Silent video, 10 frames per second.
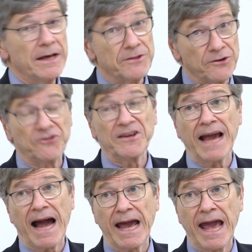The
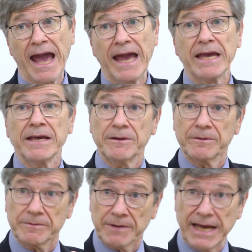CIA
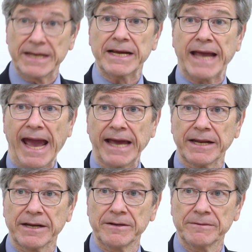
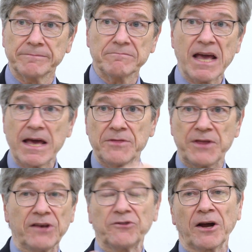indicated
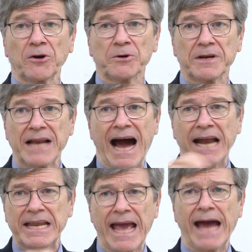these are
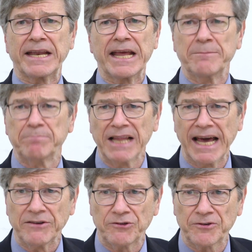not yet in
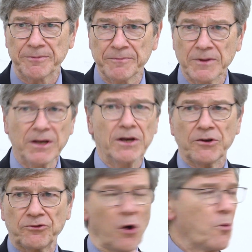place,
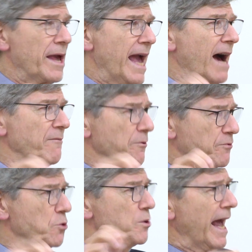so we have a
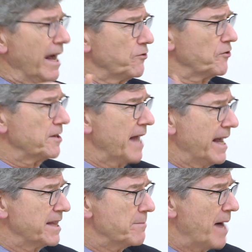few days to
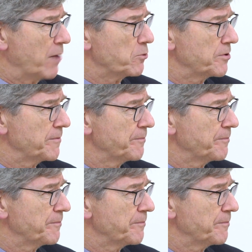take them out.